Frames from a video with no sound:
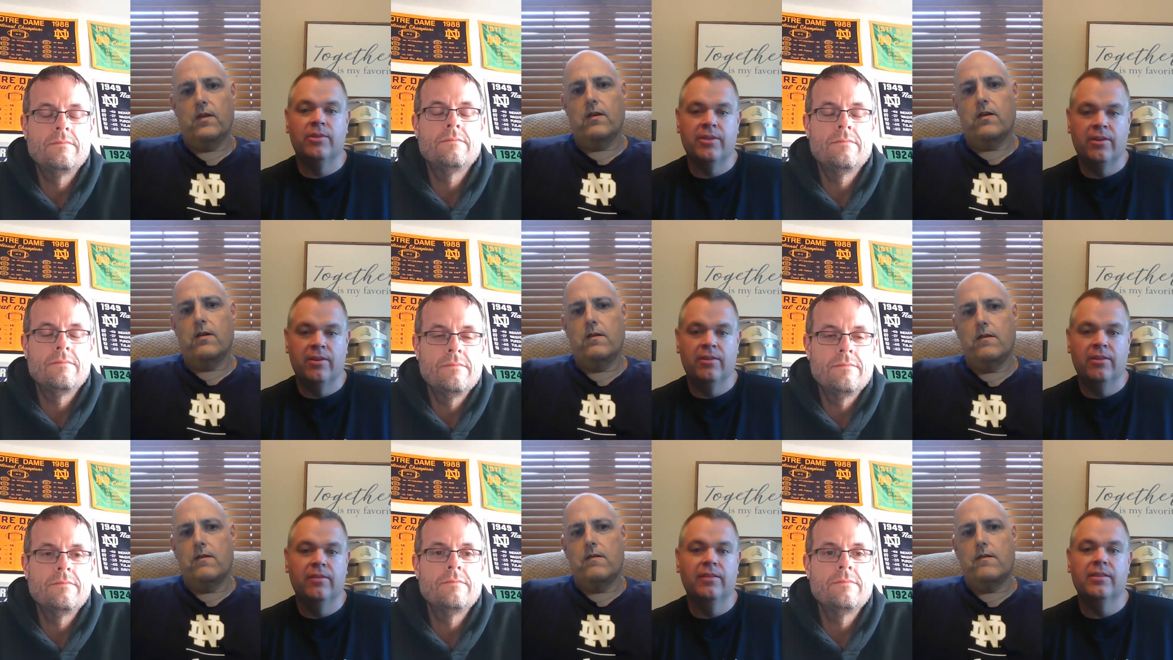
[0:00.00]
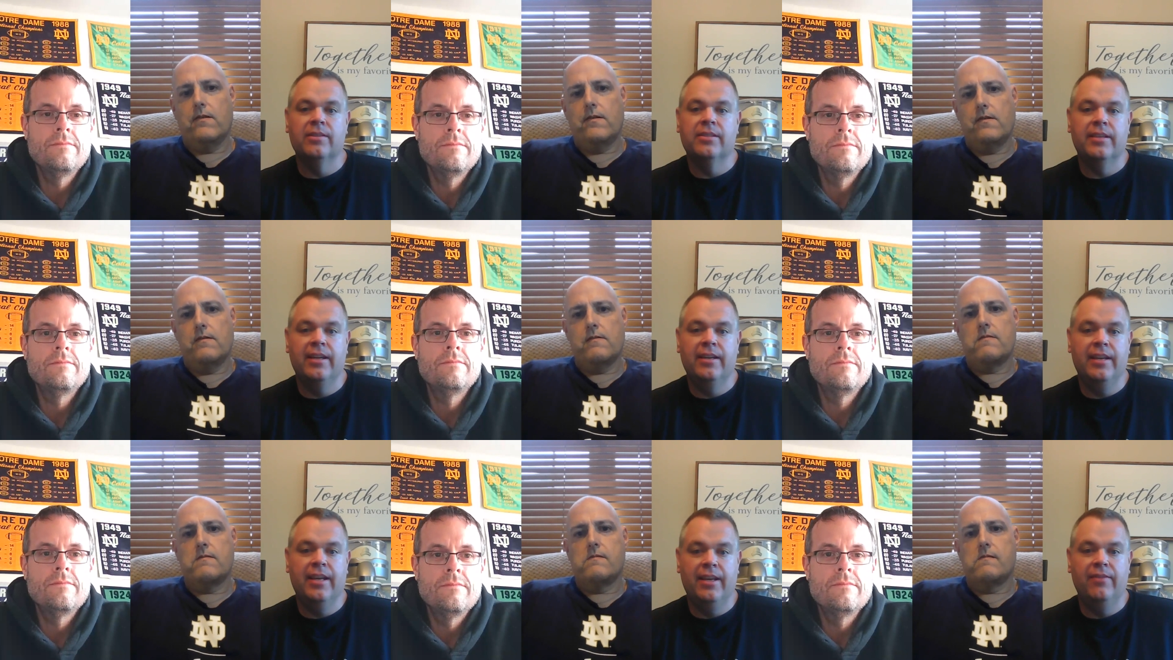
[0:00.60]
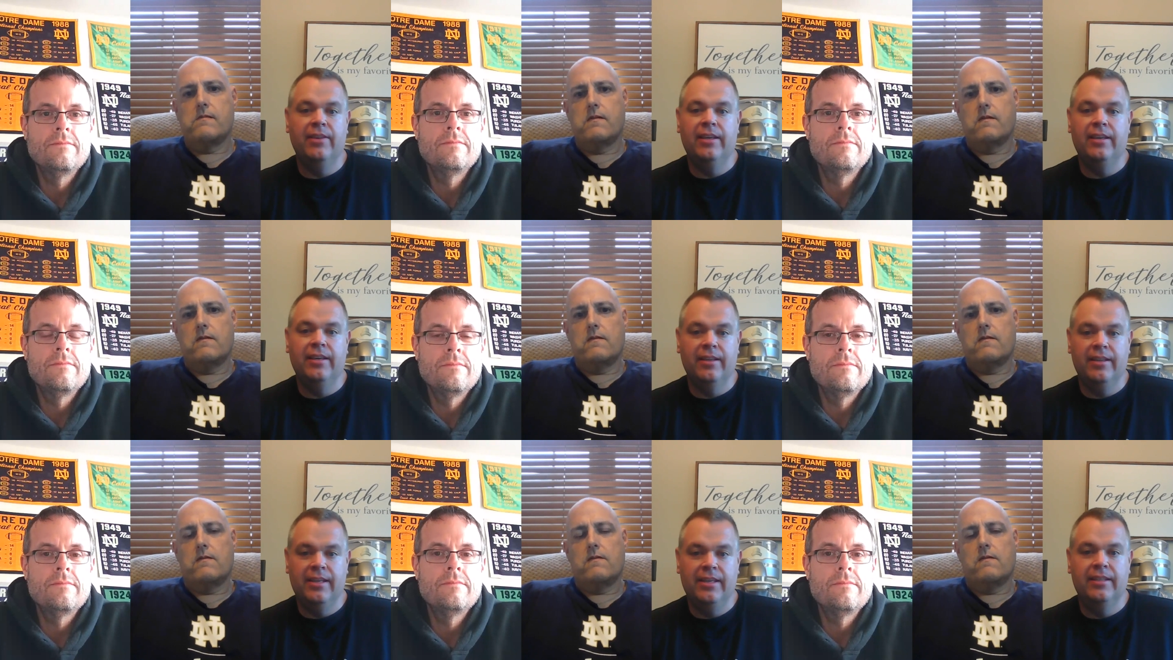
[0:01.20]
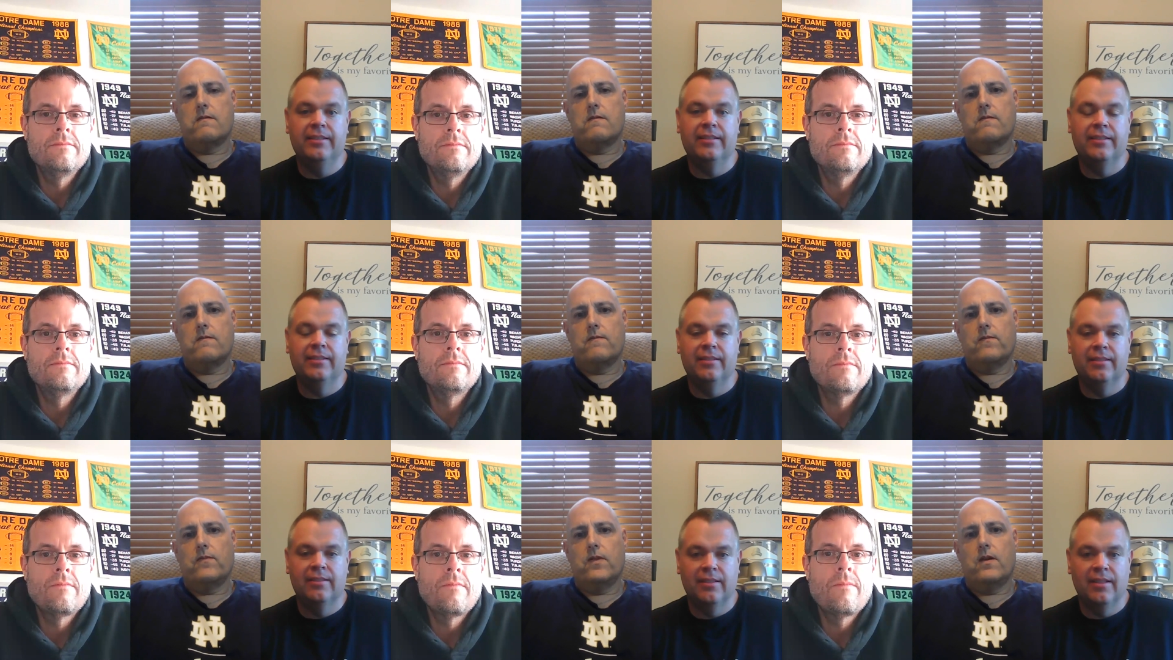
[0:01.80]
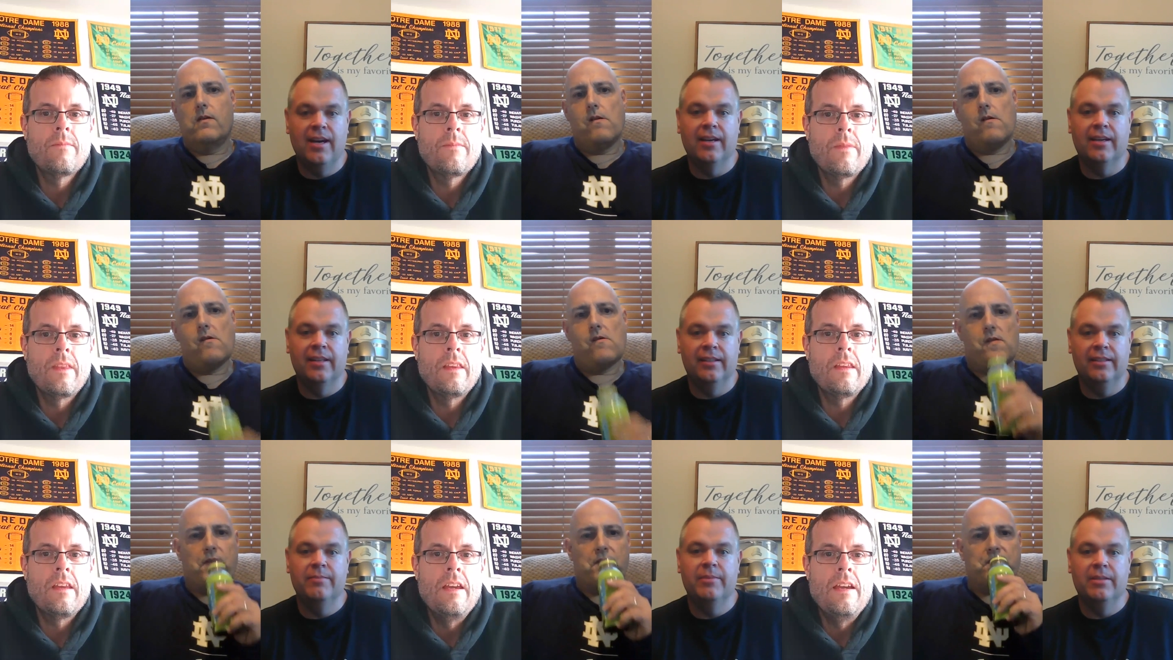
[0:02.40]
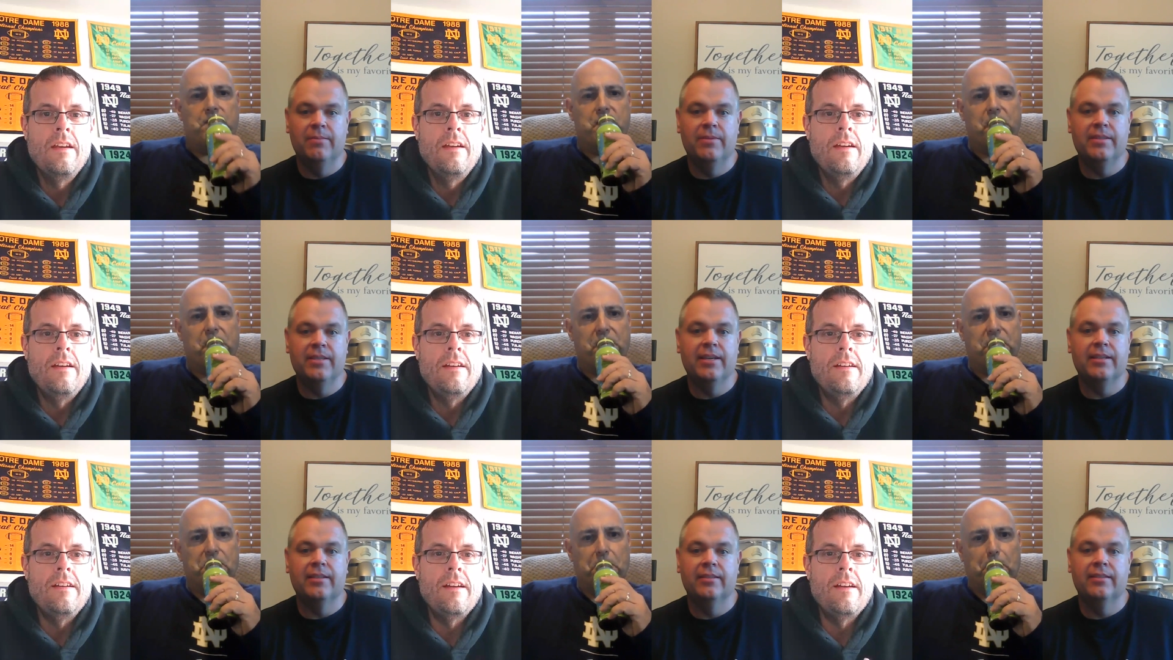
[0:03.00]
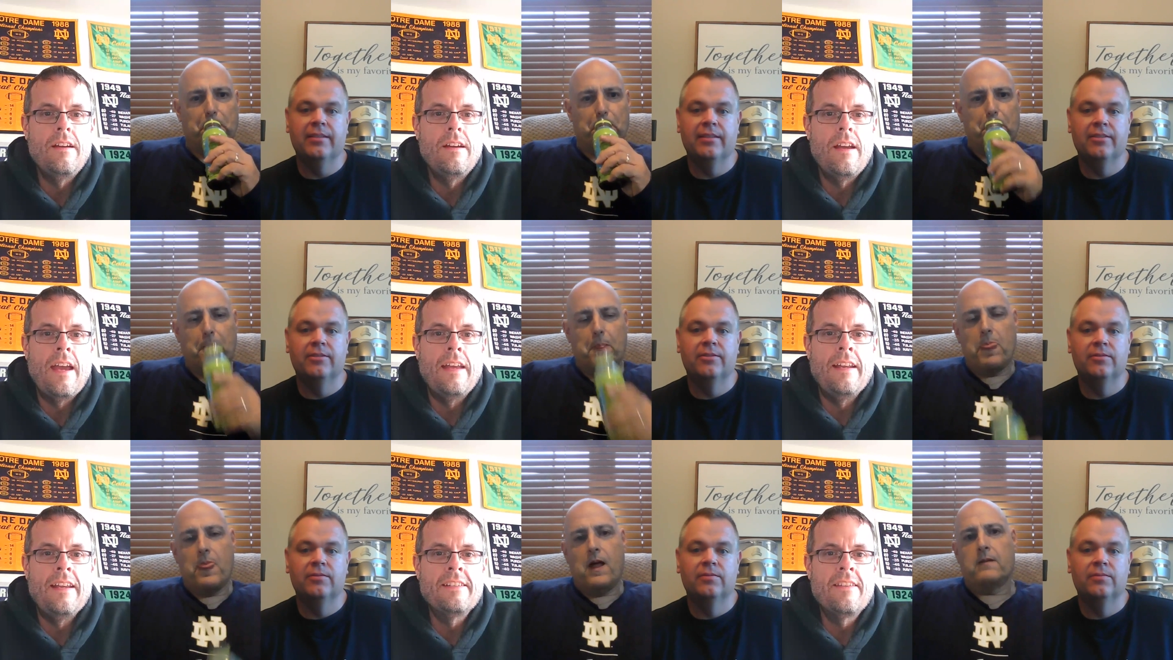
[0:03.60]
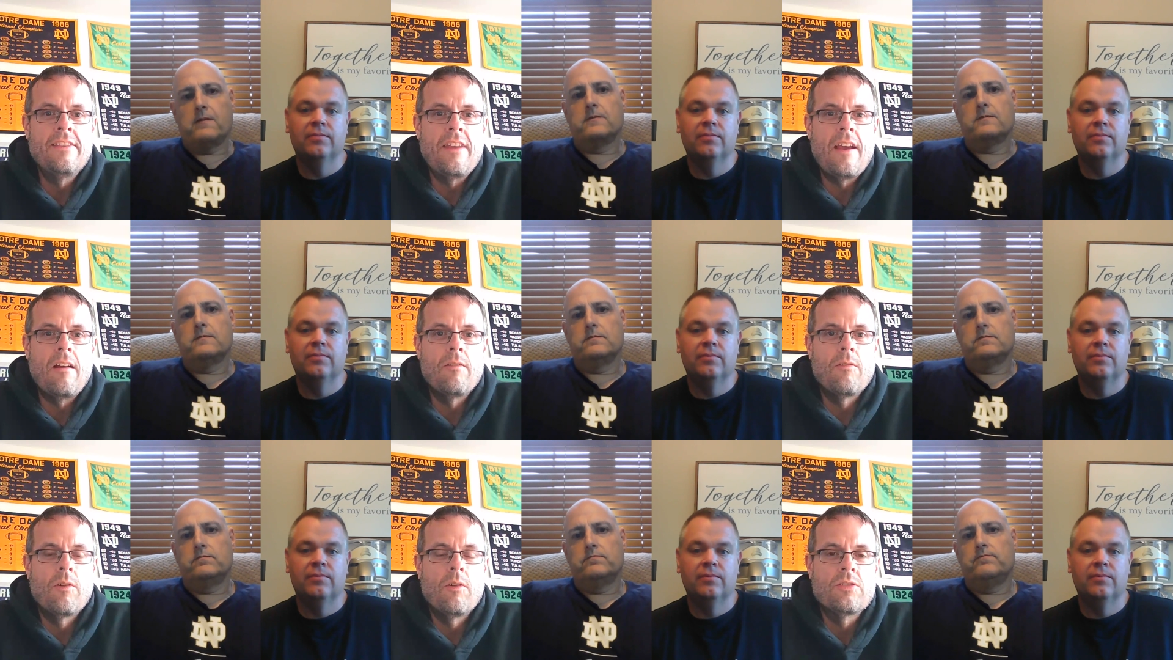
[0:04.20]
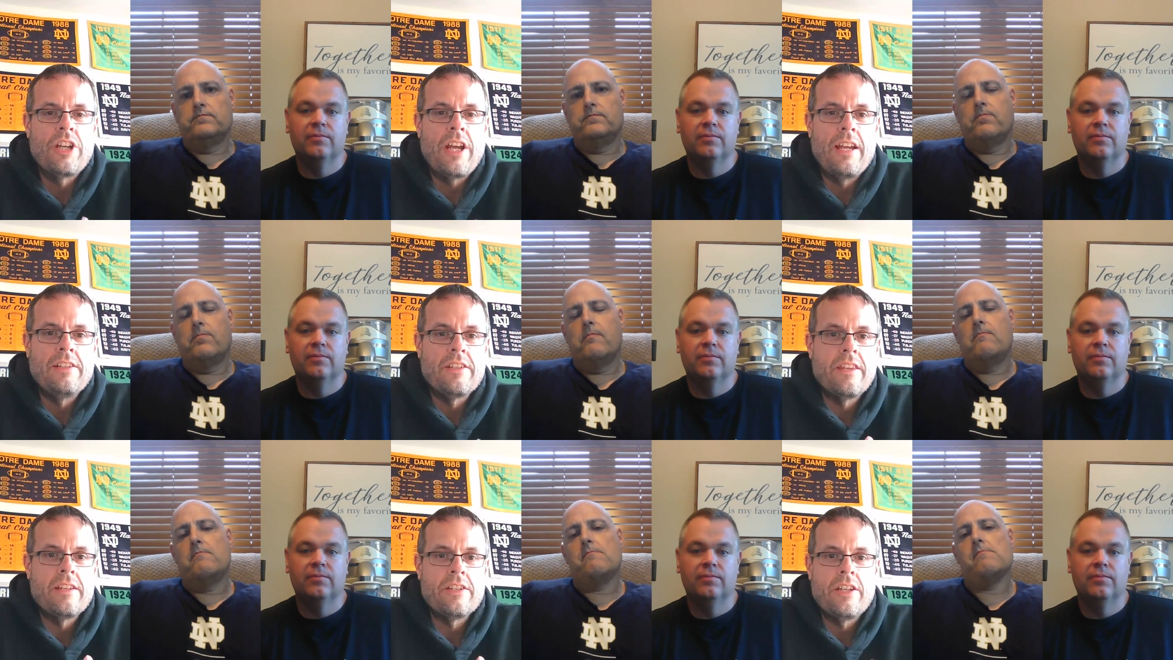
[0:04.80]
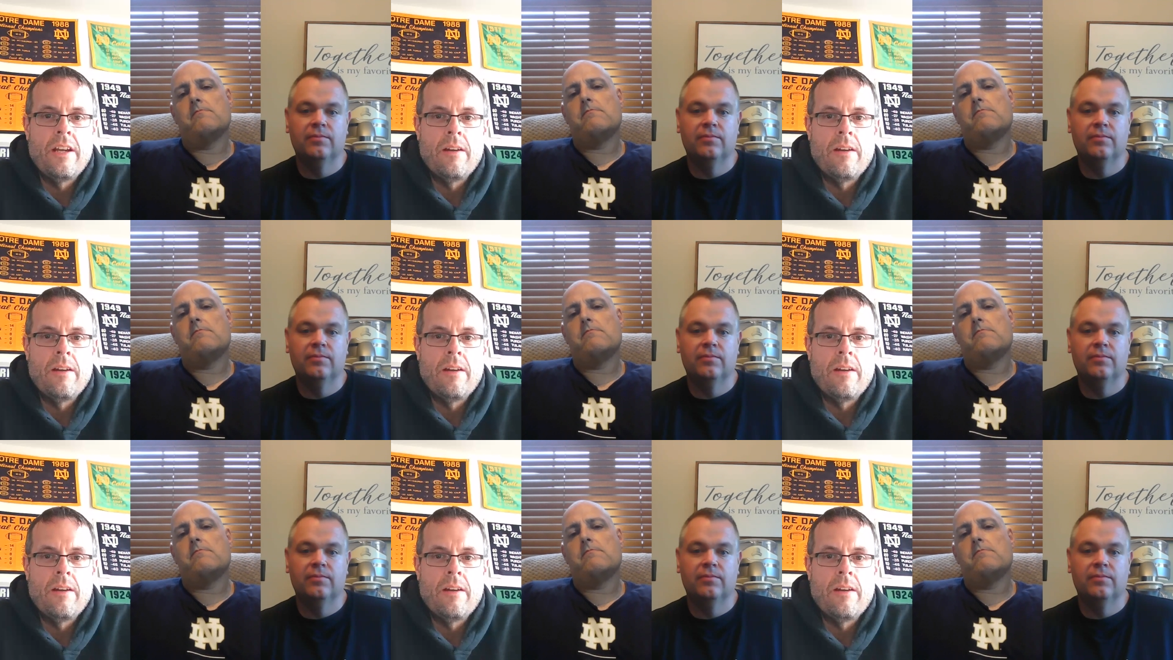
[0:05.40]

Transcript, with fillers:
Speaker 1: or turnovers, and Navy eats clock and limits possession.
Speaker 2: And isn't there a rule change this